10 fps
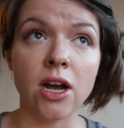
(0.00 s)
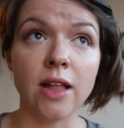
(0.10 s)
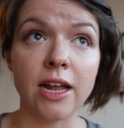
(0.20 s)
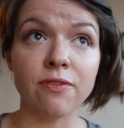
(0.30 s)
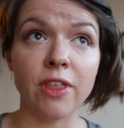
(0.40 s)
a
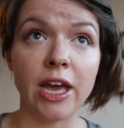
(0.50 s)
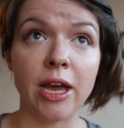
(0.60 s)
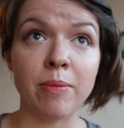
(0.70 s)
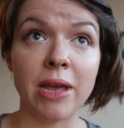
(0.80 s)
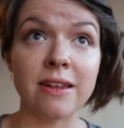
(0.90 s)
lot of
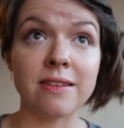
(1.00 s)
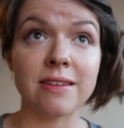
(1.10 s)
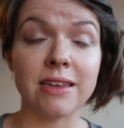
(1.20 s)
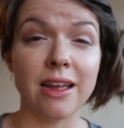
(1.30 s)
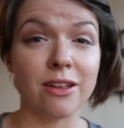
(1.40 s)
them,
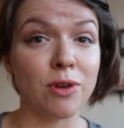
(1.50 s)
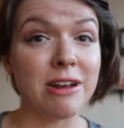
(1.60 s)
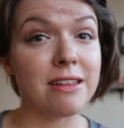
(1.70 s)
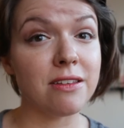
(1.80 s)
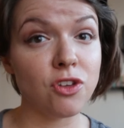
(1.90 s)
it's
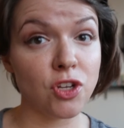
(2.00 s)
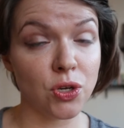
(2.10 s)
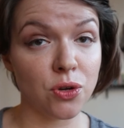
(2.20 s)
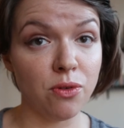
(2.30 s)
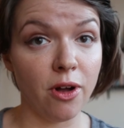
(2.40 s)
ranked as a
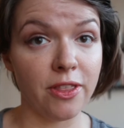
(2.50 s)
2